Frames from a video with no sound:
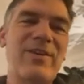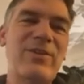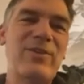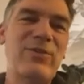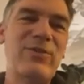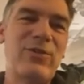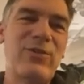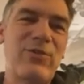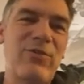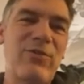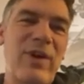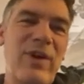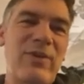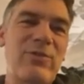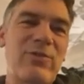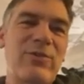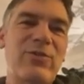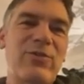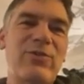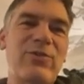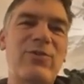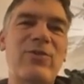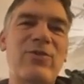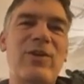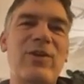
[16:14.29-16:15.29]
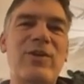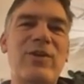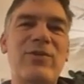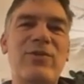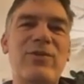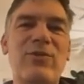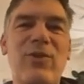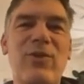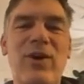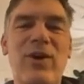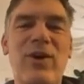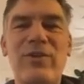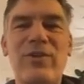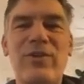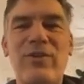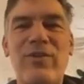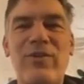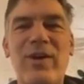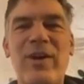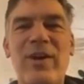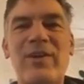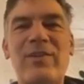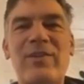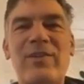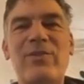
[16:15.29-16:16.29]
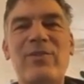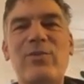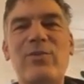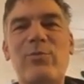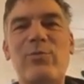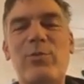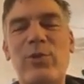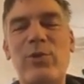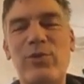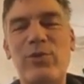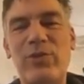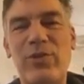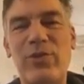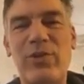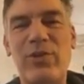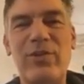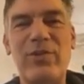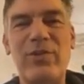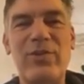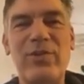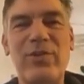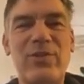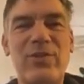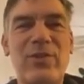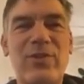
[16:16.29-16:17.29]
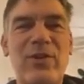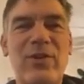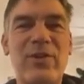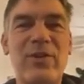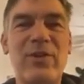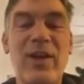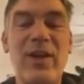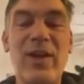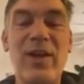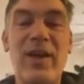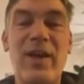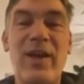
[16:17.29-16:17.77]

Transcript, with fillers: your graduate students, your undergrads, your postdocs, and so on.